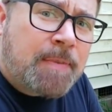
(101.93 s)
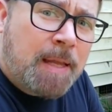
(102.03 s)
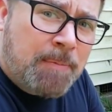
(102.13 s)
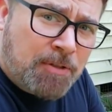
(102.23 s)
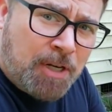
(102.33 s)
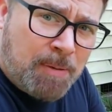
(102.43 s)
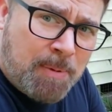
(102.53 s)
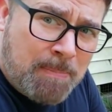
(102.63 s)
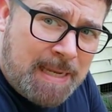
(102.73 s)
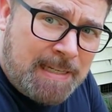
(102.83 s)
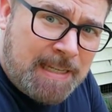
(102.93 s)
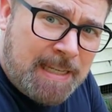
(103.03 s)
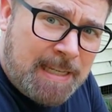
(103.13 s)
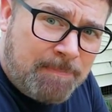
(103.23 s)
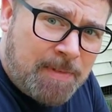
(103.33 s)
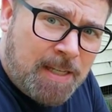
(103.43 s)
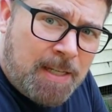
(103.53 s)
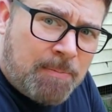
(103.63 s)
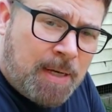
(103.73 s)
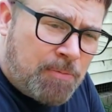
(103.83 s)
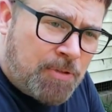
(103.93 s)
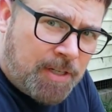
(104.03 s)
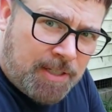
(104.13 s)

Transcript: I'm not trying to be mean to him, but I'm trying